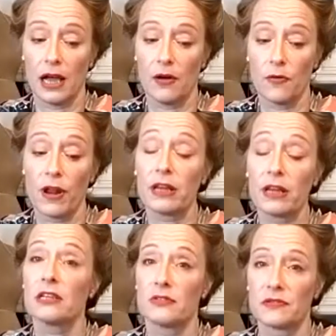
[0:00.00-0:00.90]

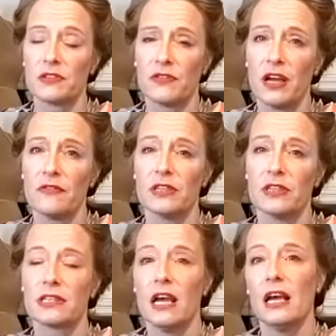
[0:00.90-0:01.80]
relatives of survivors
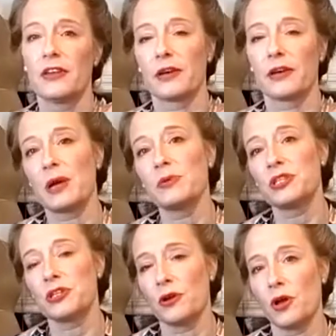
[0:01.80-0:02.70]
that I was able to
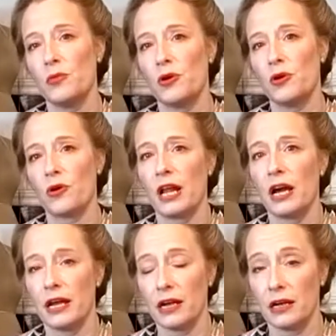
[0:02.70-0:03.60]
do a lot more
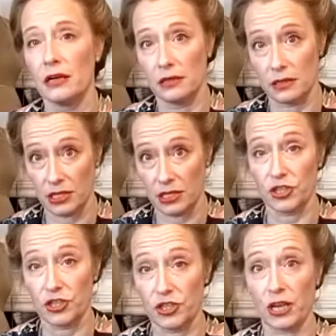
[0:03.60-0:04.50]
online
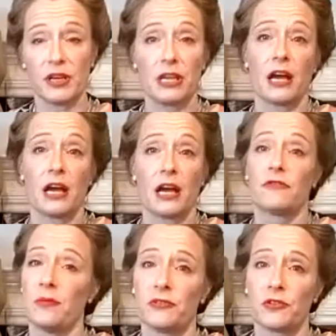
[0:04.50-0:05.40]
searching. I mean, Yad
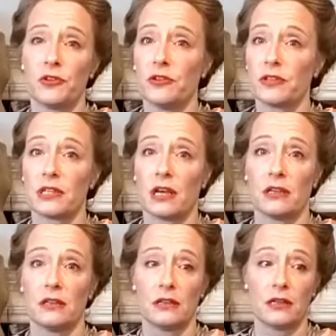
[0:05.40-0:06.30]
Vashem, of course,
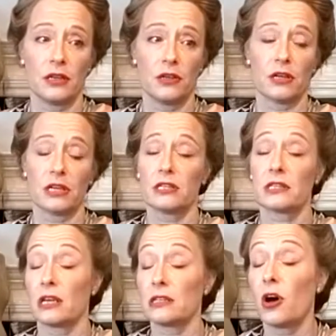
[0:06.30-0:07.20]
and the United
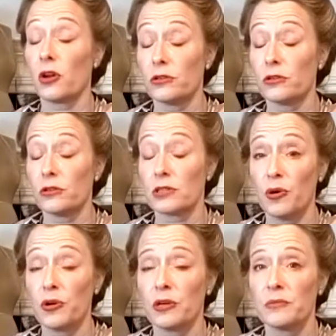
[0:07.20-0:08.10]
States Holocaust
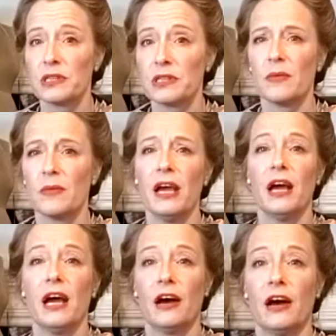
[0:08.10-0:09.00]
Memorial Museum
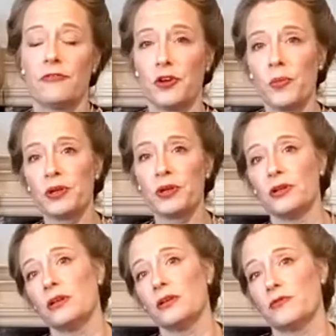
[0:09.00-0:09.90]
have
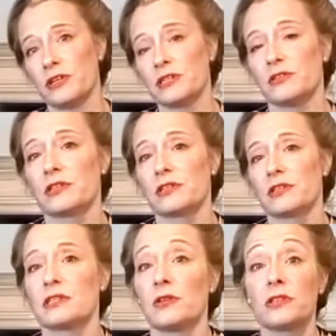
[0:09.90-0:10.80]
phenomenal resources,
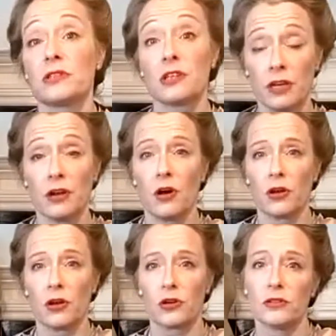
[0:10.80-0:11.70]
and also the Wyner
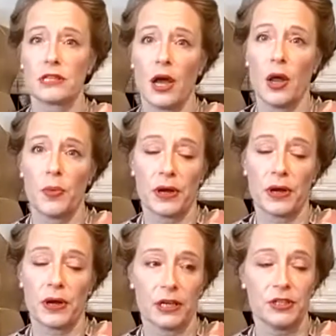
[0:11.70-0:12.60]
Holocaust Library
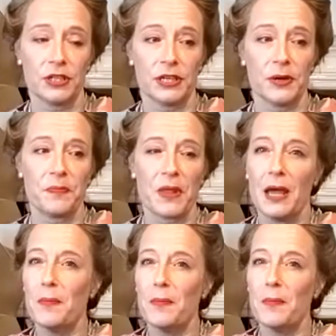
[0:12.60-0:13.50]
in London.
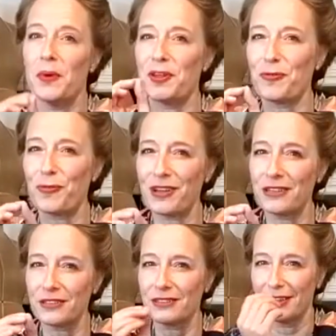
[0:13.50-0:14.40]
But the
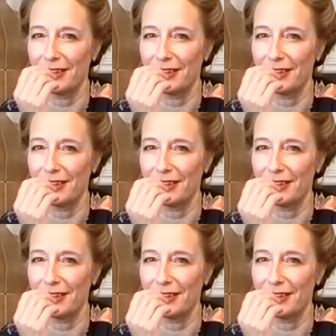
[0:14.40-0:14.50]
real,